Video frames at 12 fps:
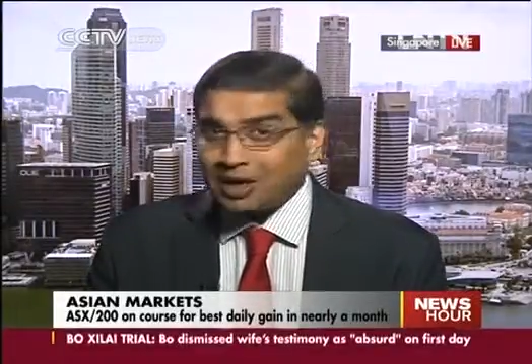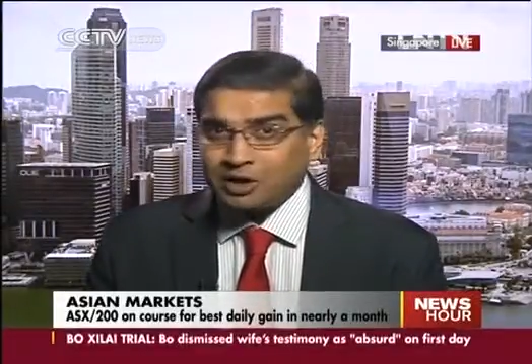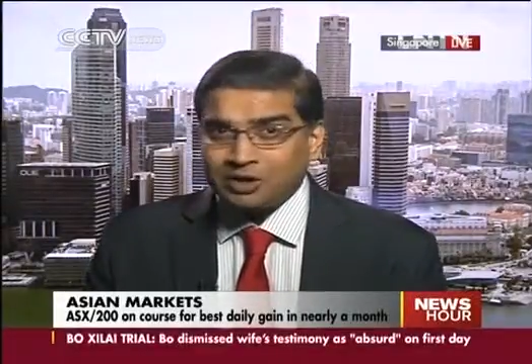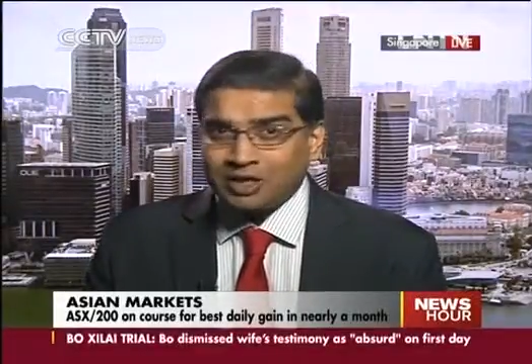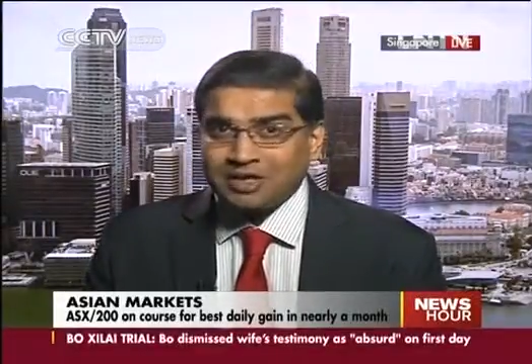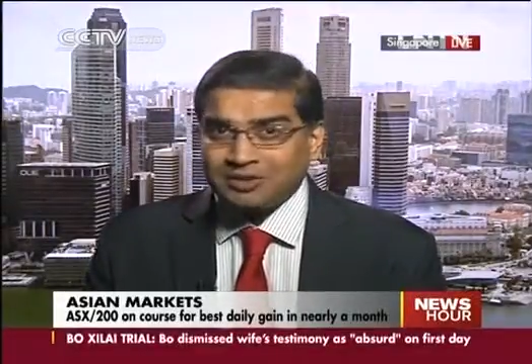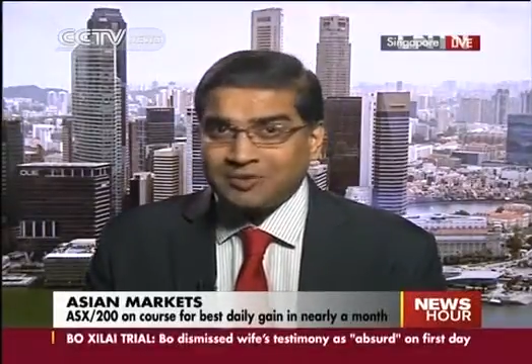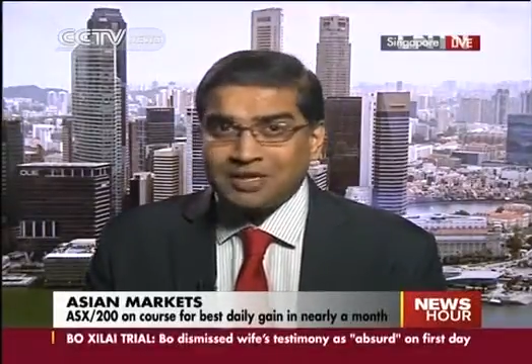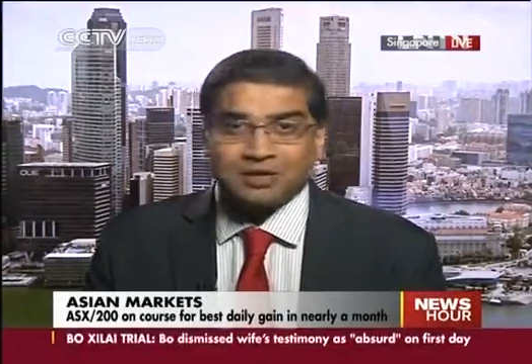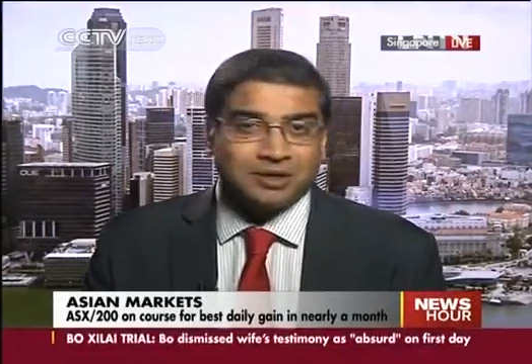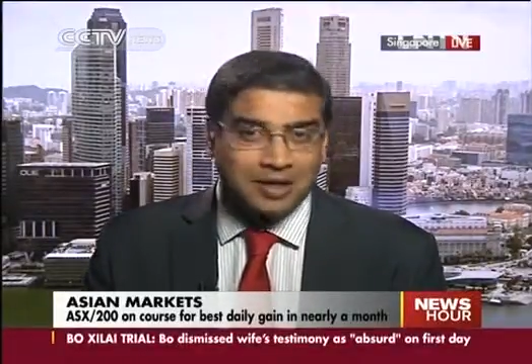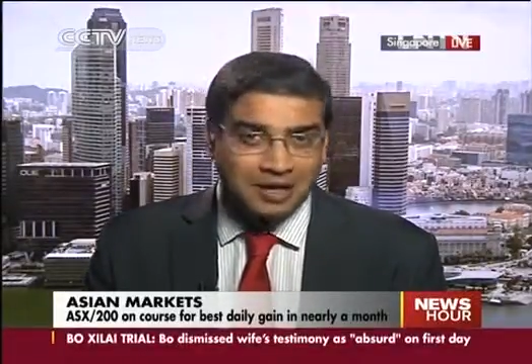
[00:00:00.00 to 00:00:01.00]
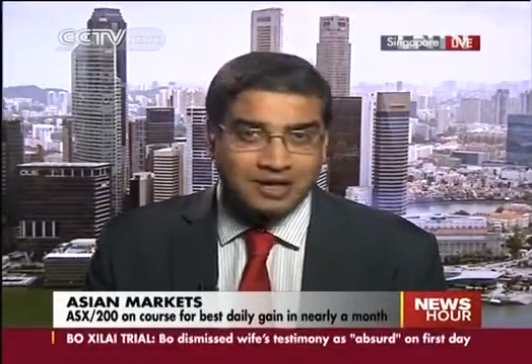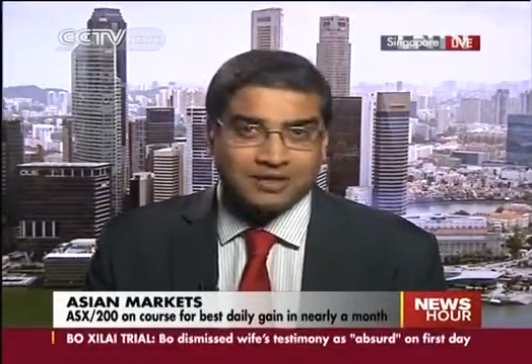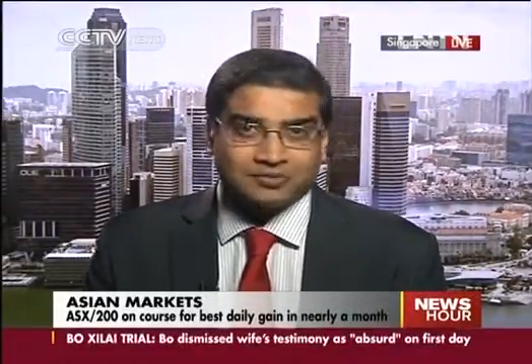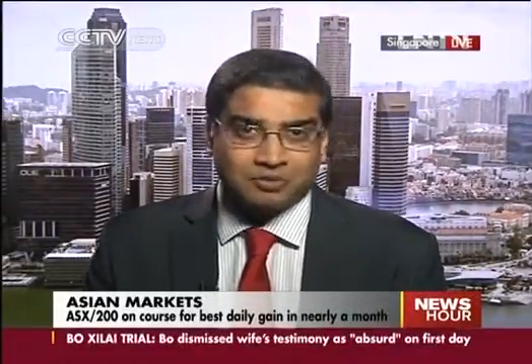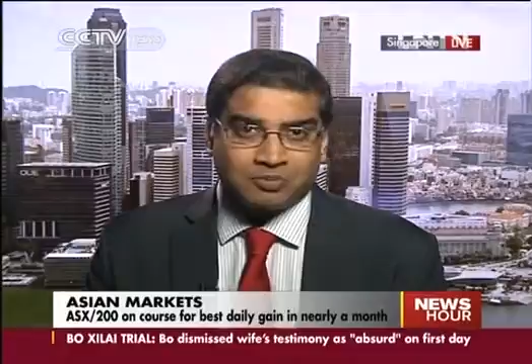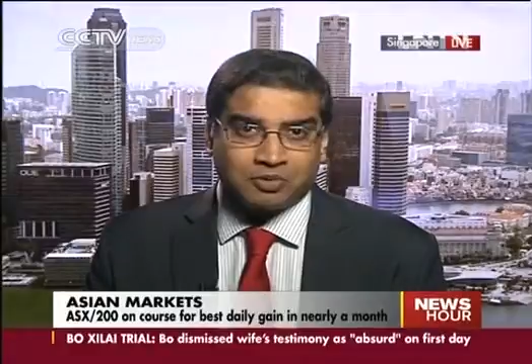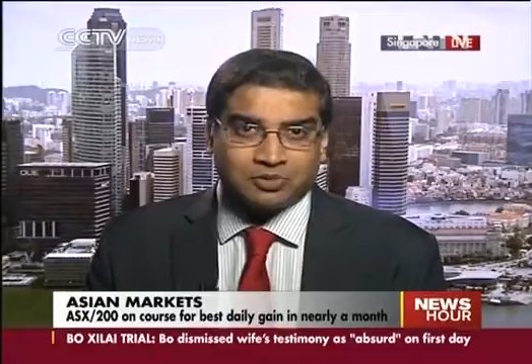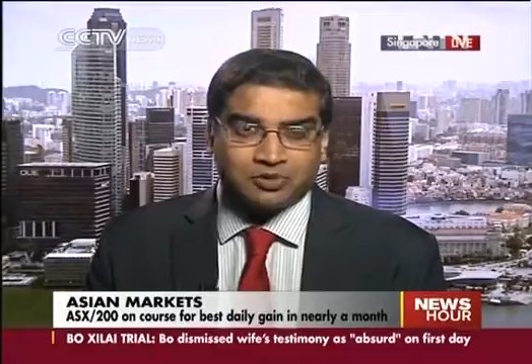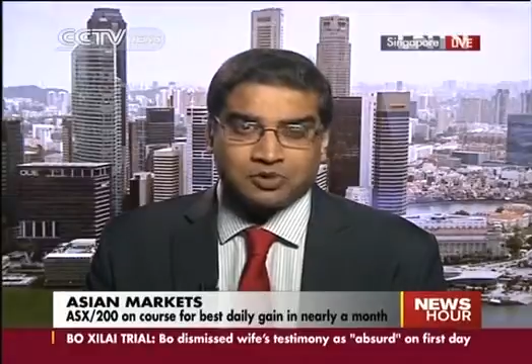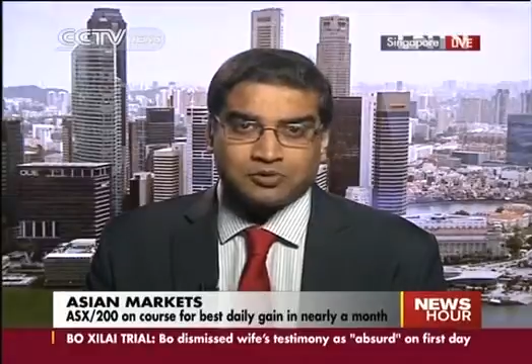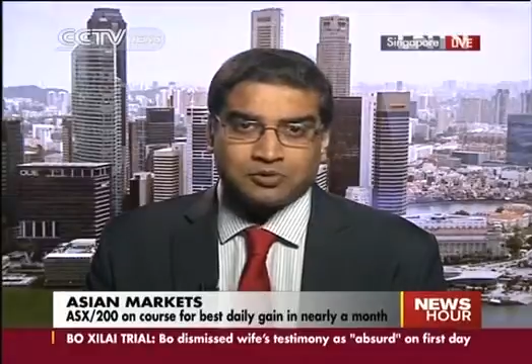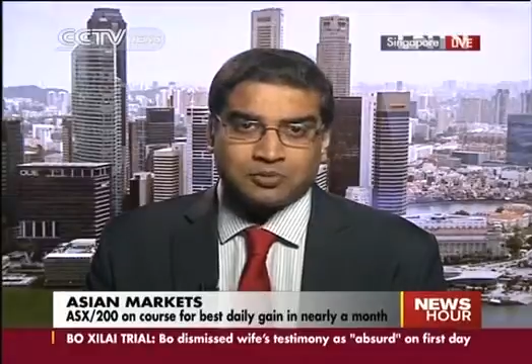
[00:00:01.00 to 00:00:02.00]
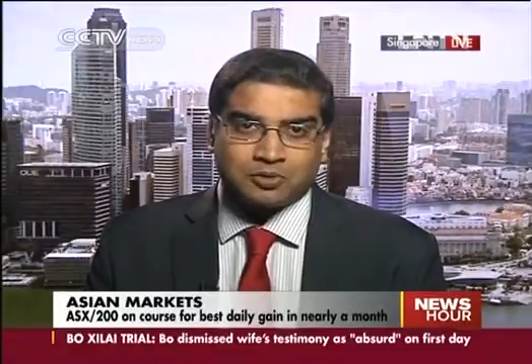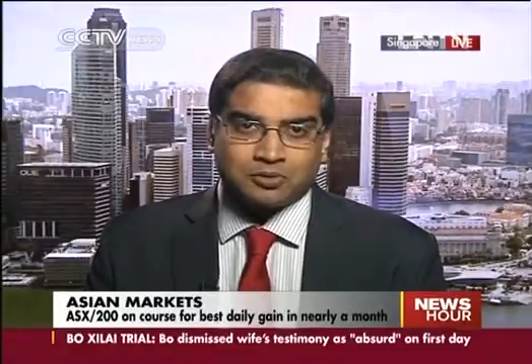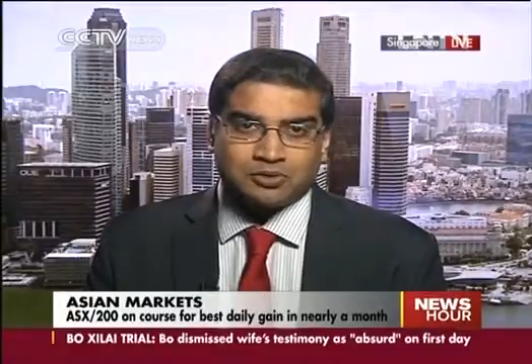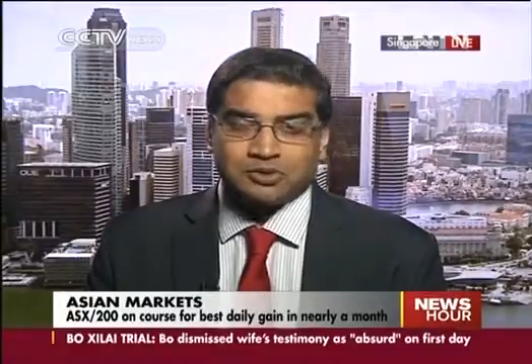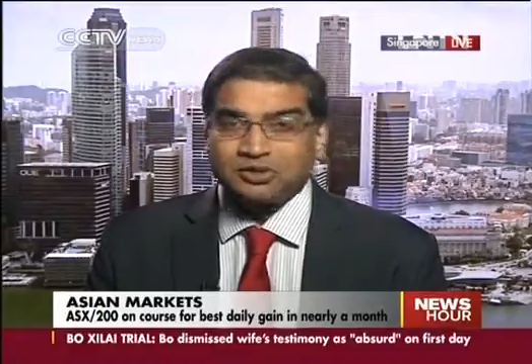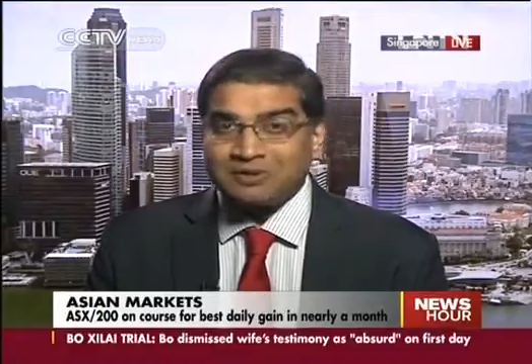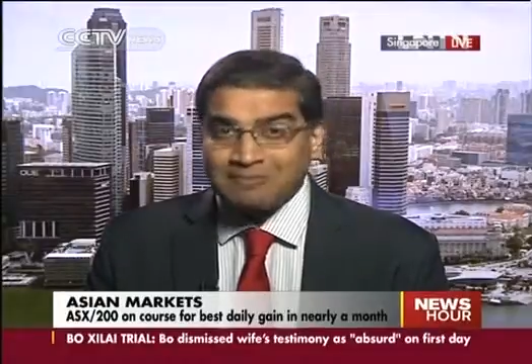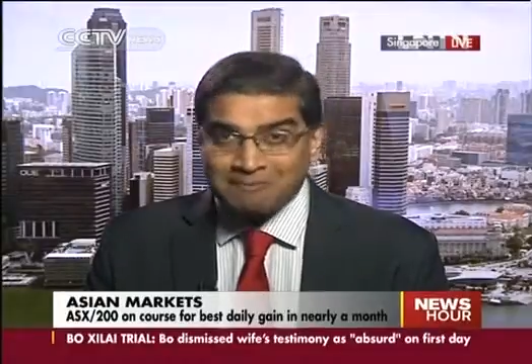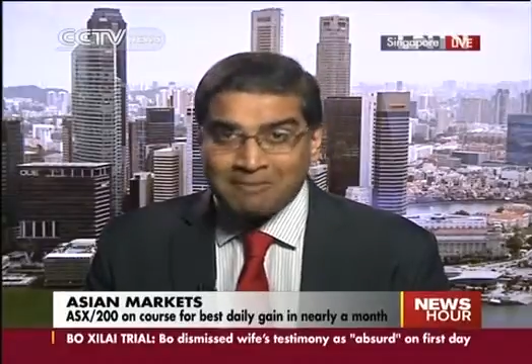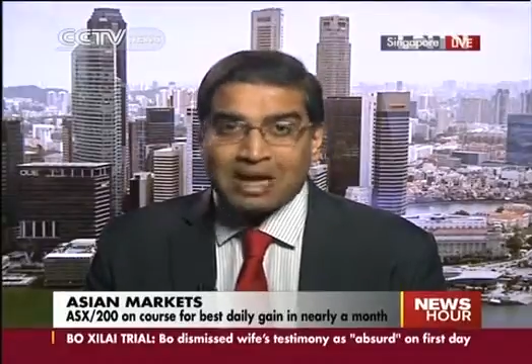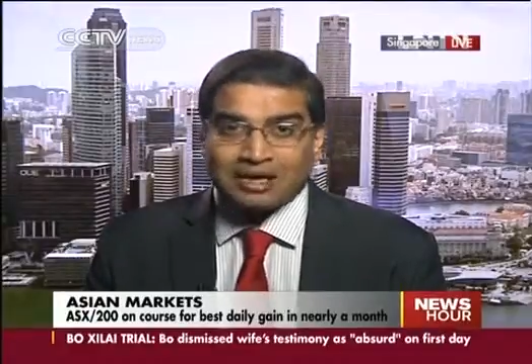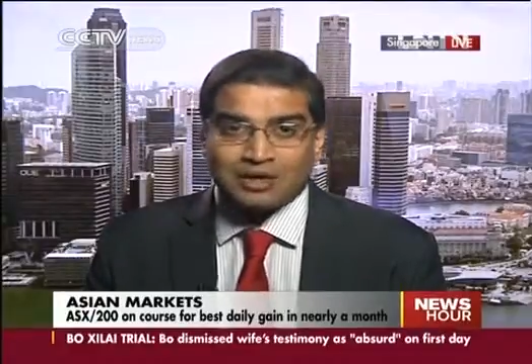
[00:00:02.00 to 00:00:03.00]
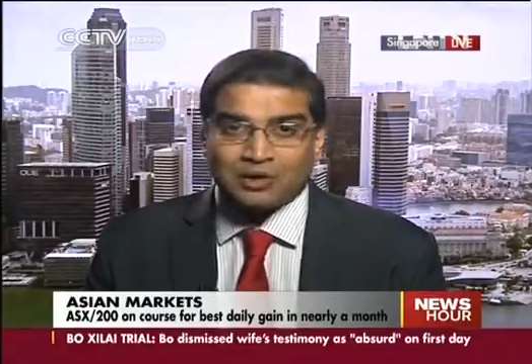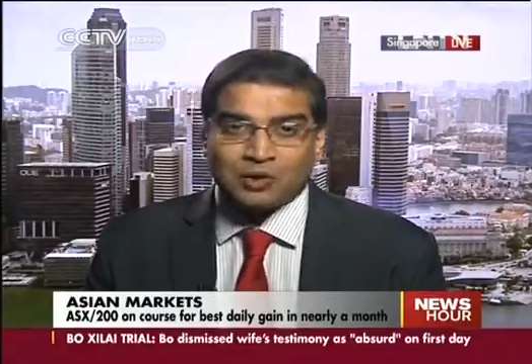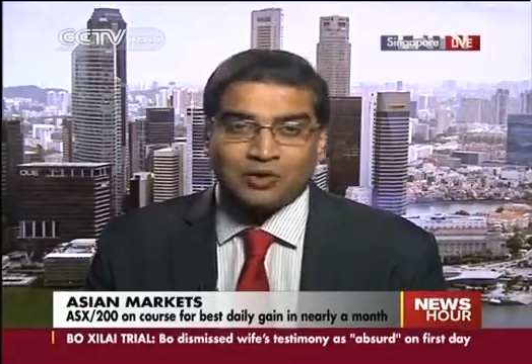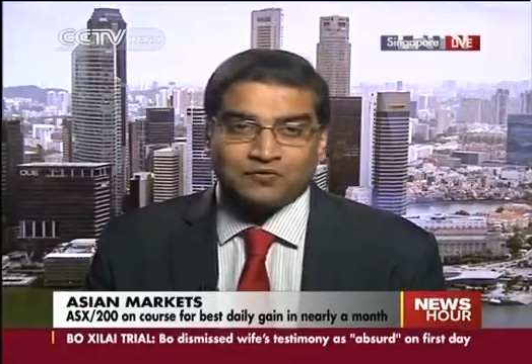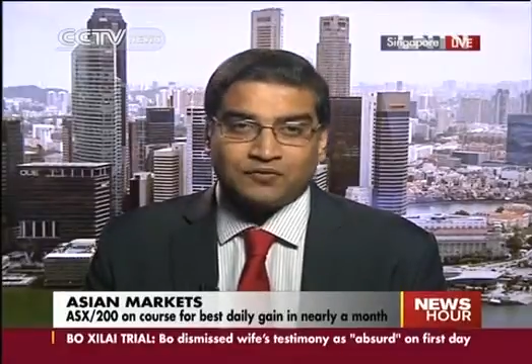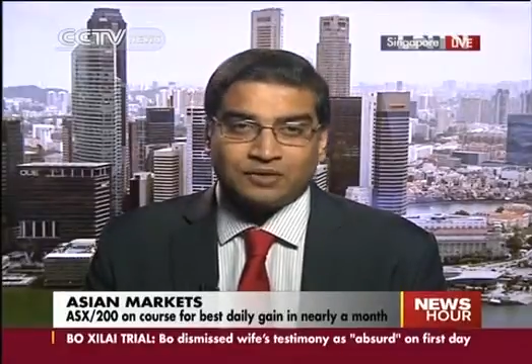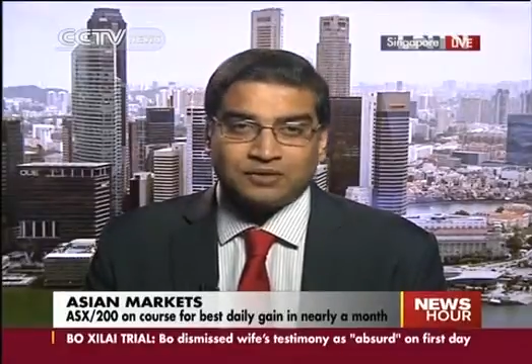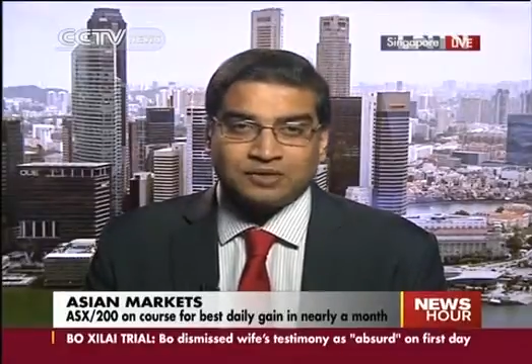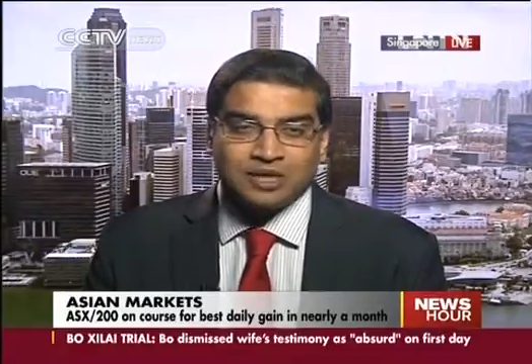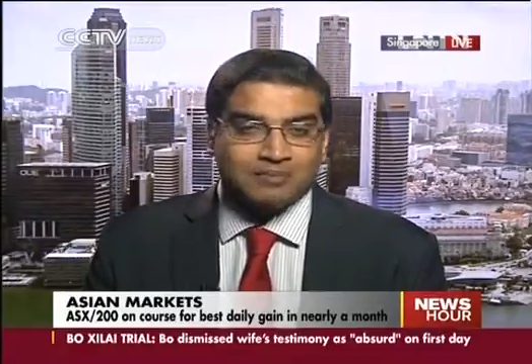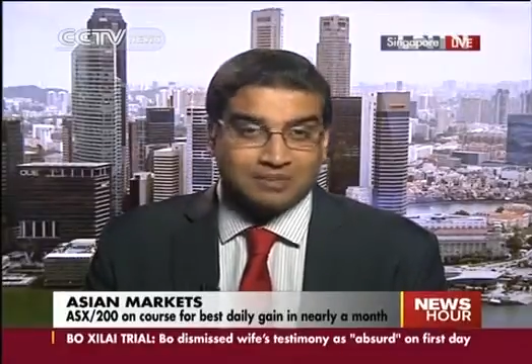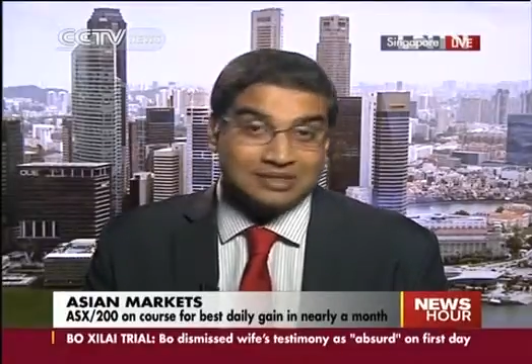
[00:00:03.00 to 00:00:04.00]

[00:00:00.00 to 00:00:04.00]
Better than expected earnings reports also bolstered market confidence.